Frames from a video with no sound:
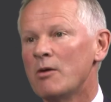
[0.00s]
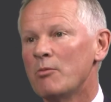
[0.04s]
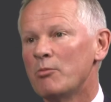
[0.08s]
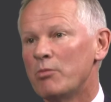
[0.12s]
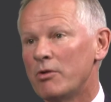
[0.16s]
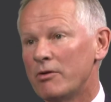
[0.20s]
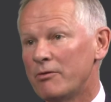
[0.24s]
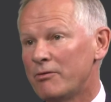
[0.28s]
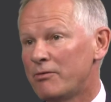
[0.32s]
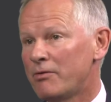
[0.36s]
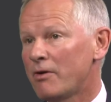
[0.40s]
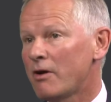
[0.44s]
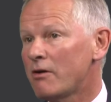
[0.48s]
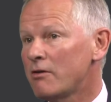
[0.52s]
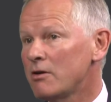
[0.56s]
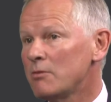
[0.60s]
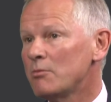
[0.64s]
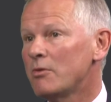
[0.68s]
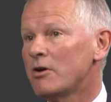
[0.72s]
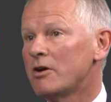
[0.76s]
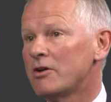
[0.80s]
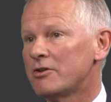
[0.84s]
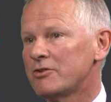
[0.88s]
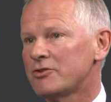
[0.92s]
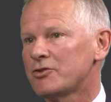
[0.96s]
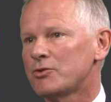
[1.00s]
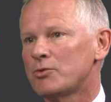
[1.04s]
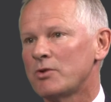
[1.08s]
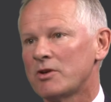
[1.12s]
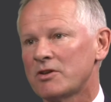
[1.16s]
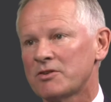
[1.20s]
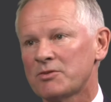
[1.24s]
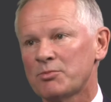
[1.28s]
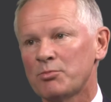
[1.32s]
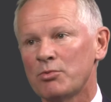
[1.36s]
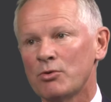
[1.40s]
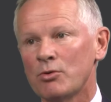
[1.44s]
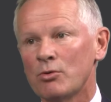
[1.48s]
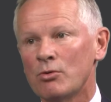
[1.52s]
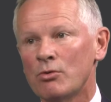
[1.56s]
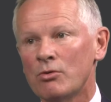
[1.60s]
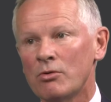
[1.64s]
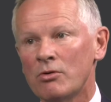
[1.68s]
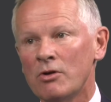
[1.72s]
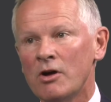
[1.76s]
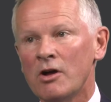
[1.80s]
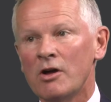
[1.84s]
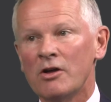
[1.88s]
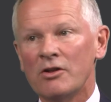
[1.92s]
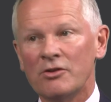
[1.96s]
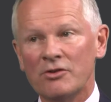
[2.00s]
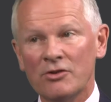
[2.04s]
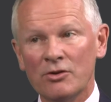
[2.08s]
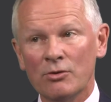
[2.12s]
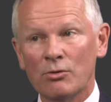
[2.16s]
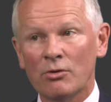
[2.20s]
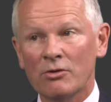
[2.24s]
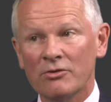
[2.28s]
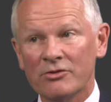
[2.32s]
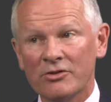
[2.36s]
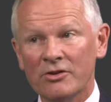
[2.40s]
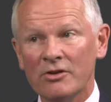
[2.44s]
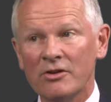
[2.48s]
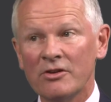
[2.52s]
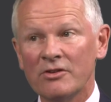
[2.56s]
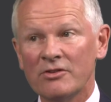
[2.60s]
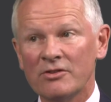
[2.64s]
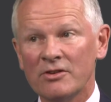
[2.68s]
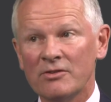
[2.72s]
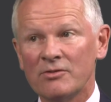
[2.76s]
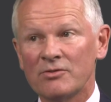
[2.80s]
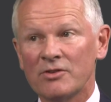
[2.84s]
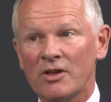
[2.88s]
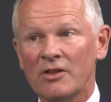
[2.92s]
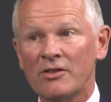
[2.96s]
but very much to explore new alternatives.